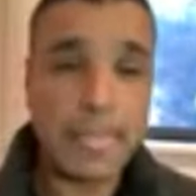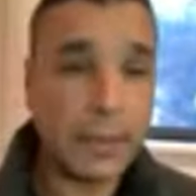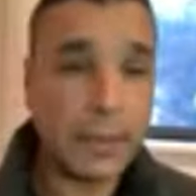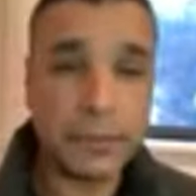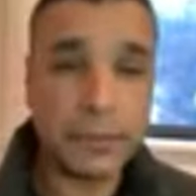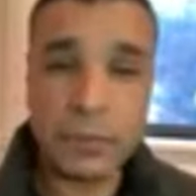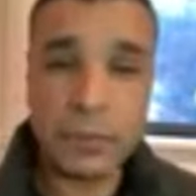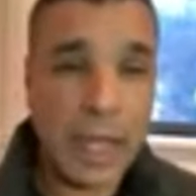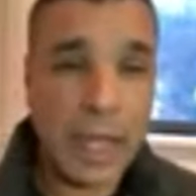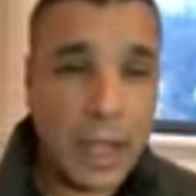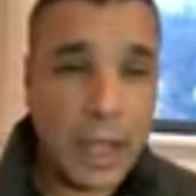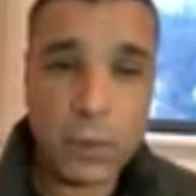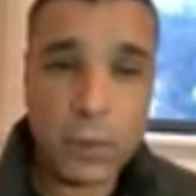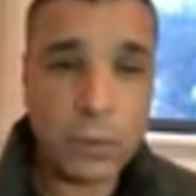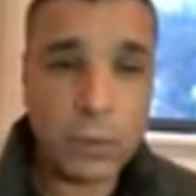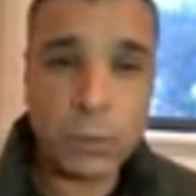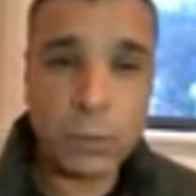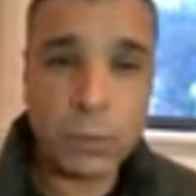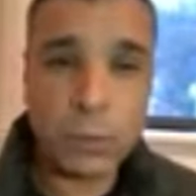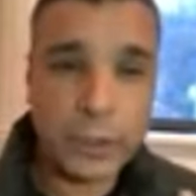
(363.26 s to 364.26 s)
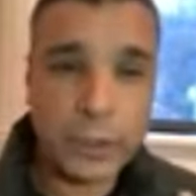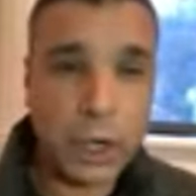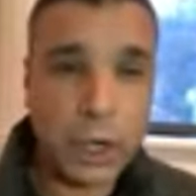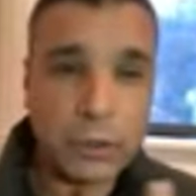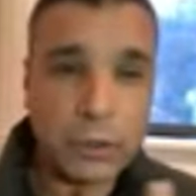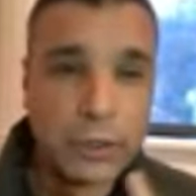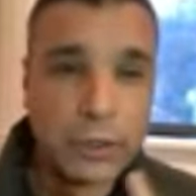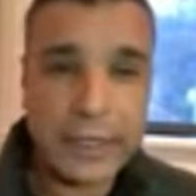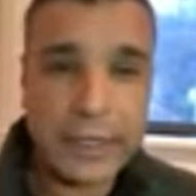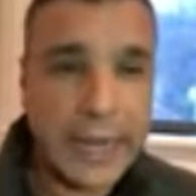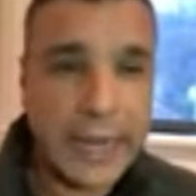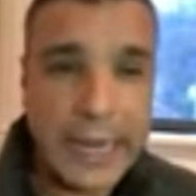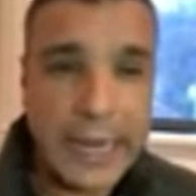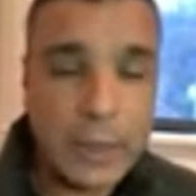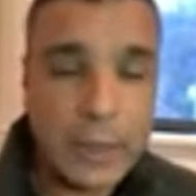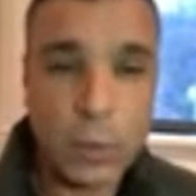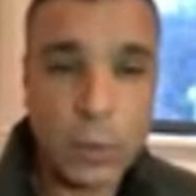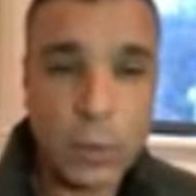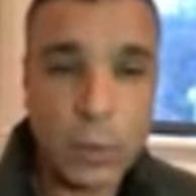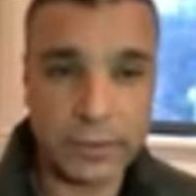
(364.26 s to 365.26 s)
Now we're not going to let
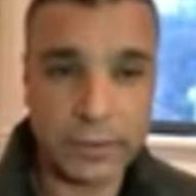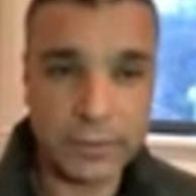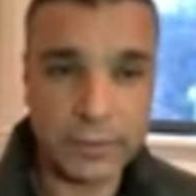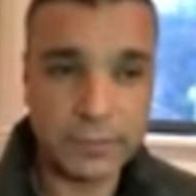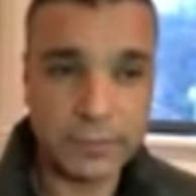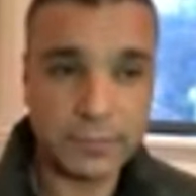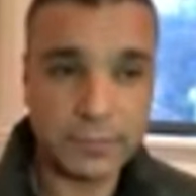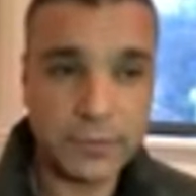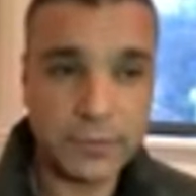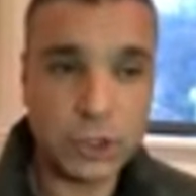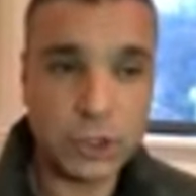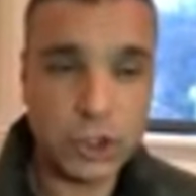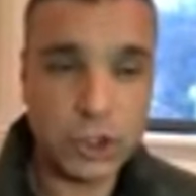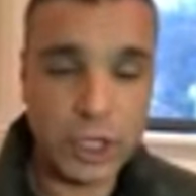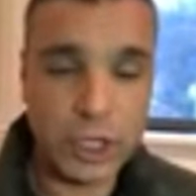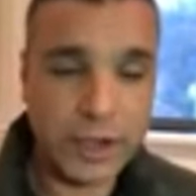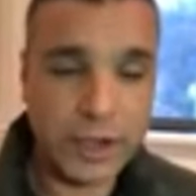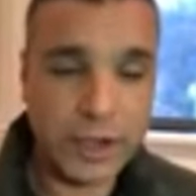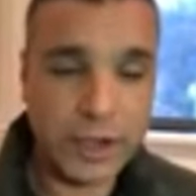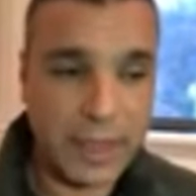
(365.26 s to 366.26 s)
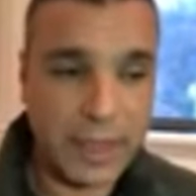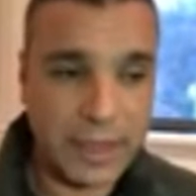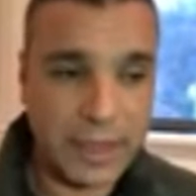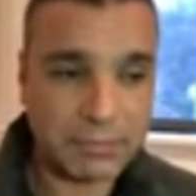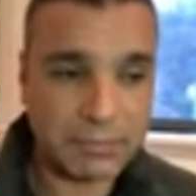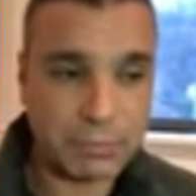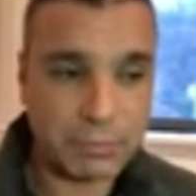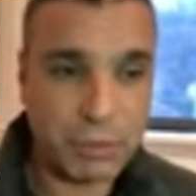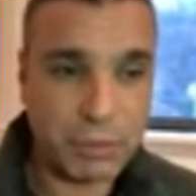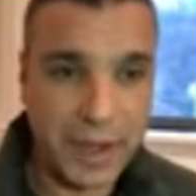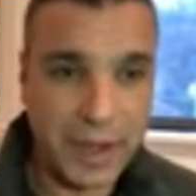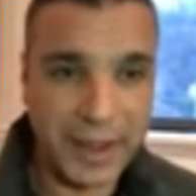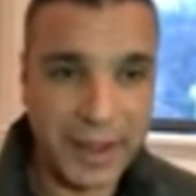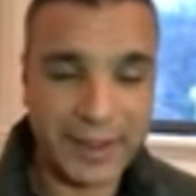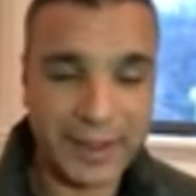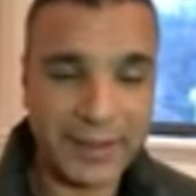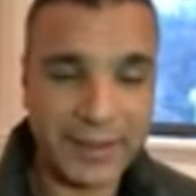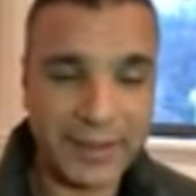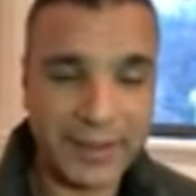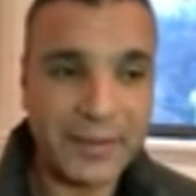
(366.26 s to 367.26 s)
anyone share that
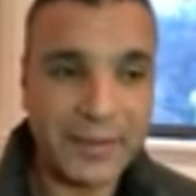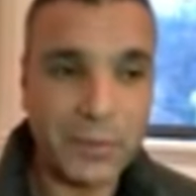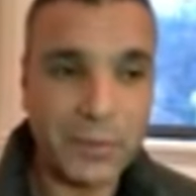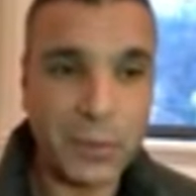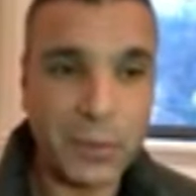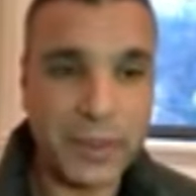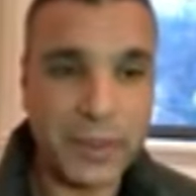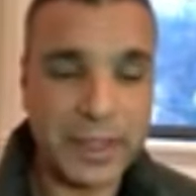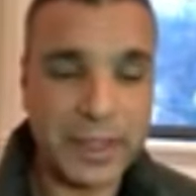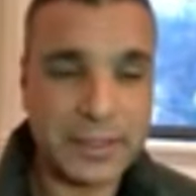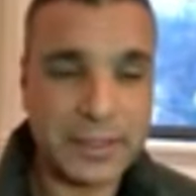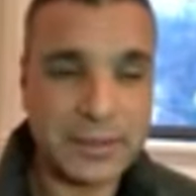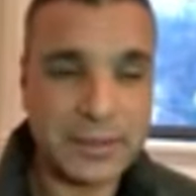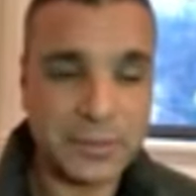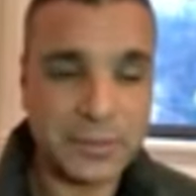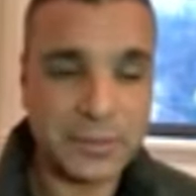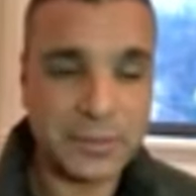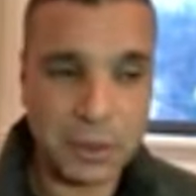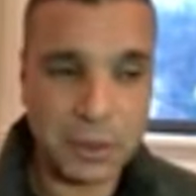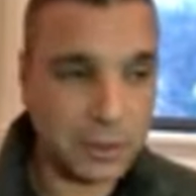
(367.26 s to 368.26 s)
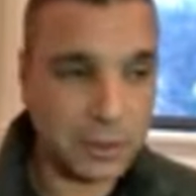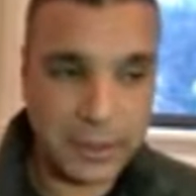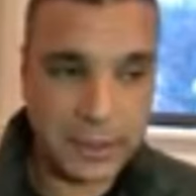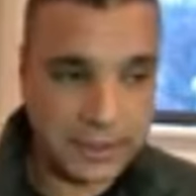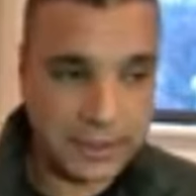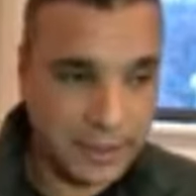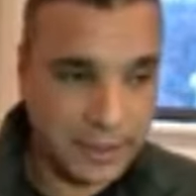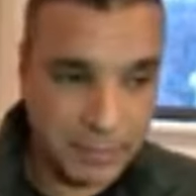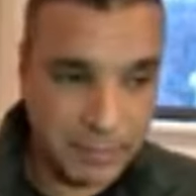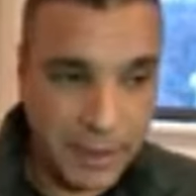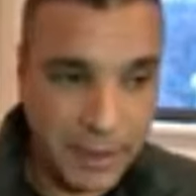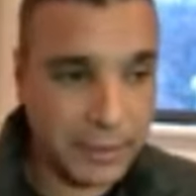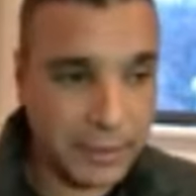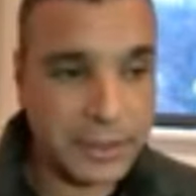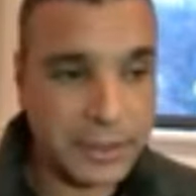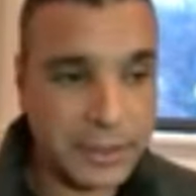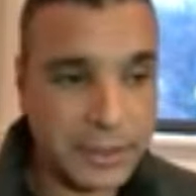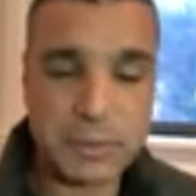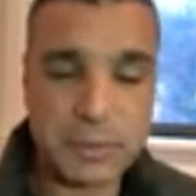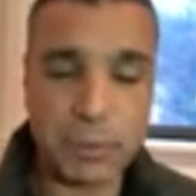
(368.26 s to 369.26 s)
prey with us. We're not going to let the
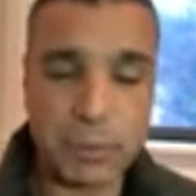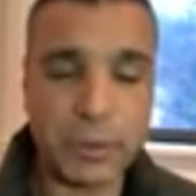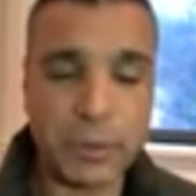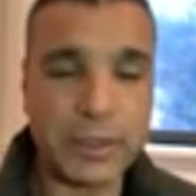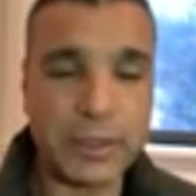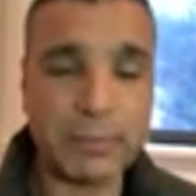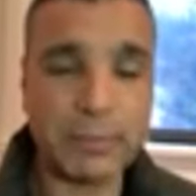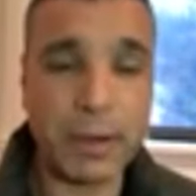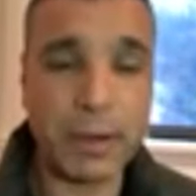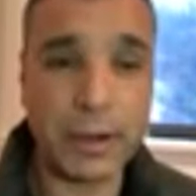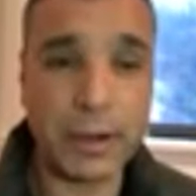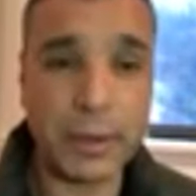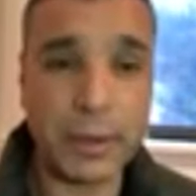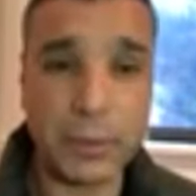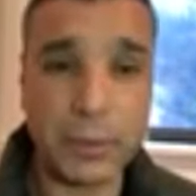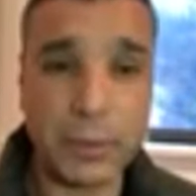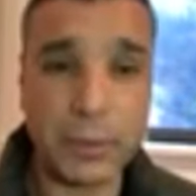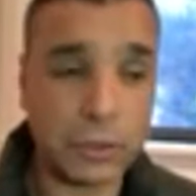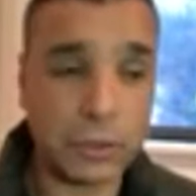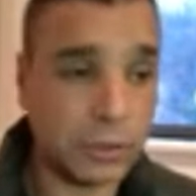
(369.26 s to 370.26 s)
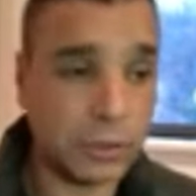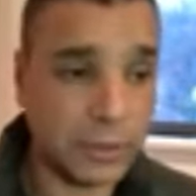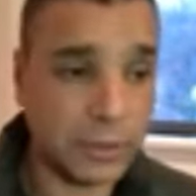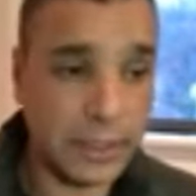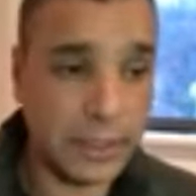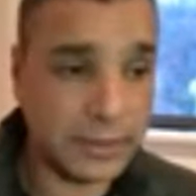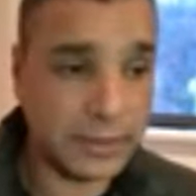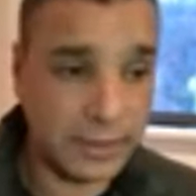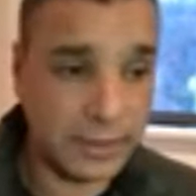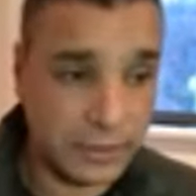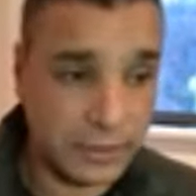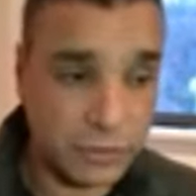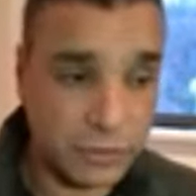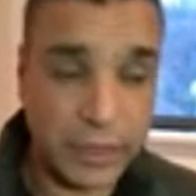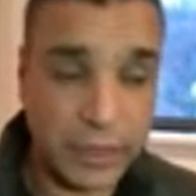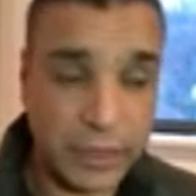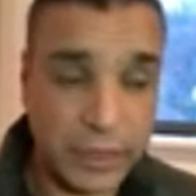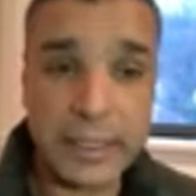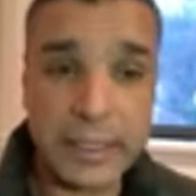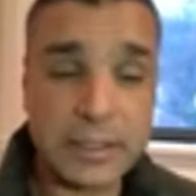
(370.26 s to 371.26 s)
Americans spoil the party. We're not going to let the
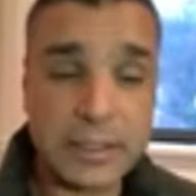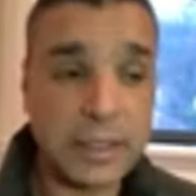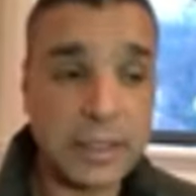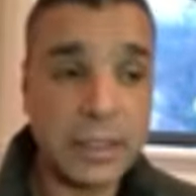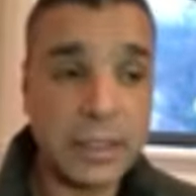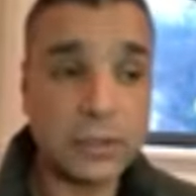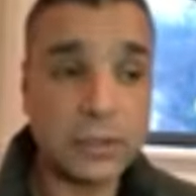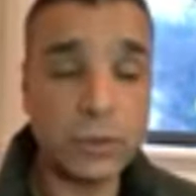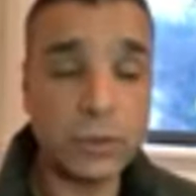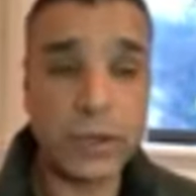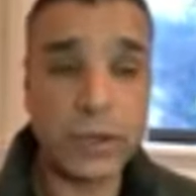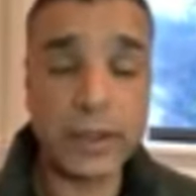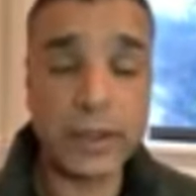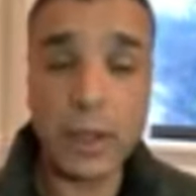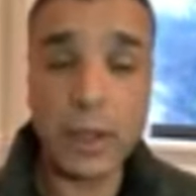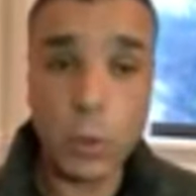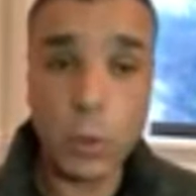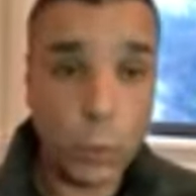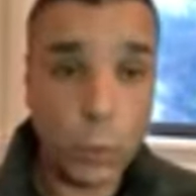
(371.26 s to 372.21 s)
Israelis do anything.